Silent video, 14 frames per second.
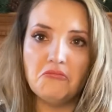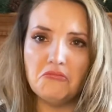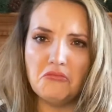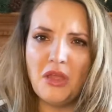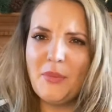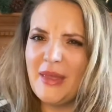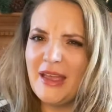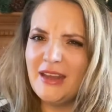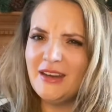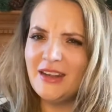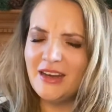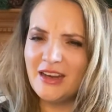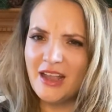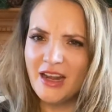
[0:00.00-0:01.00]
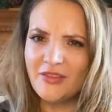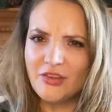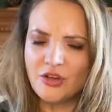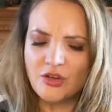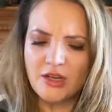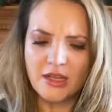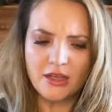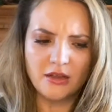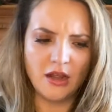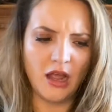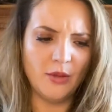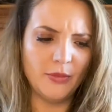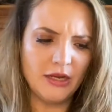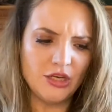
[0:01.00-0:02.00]
not bad. And kind of a unique
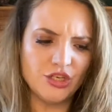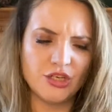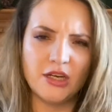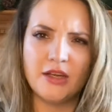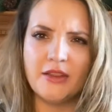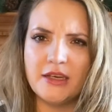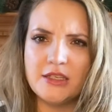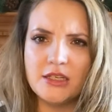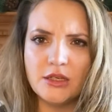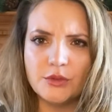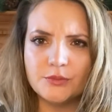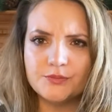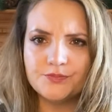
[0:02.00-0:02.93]
combination, I think, too.